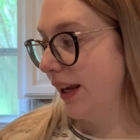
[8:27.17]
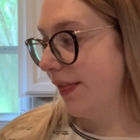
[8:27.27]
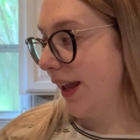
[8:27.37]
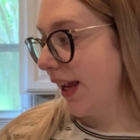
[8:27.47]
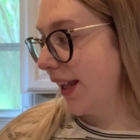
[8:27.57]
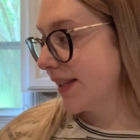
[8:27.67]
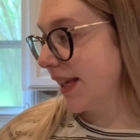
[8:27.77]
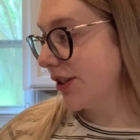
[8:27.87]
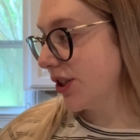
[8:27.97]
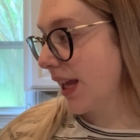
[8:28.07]
thingies
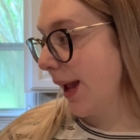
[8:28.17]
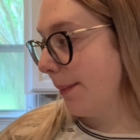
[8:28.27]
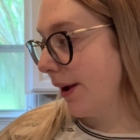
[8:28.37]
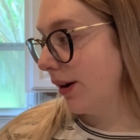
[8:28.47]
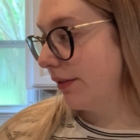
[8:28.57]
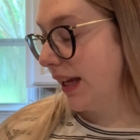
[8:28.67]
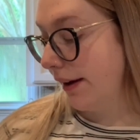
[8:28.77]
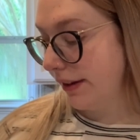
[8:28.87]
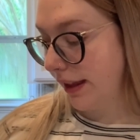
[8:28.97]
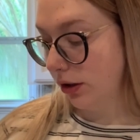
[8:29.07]
that just came out of the
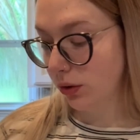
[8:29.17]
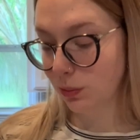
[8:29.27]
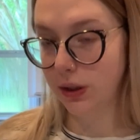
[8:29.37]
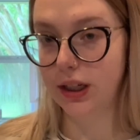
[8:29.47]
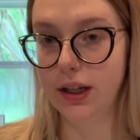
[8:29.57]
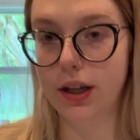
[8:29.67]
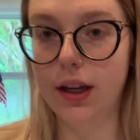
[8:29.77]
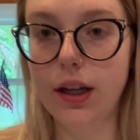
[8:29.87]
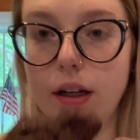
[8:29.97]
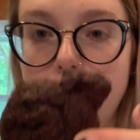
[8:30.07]
oven. They look really
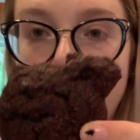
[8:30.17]
good.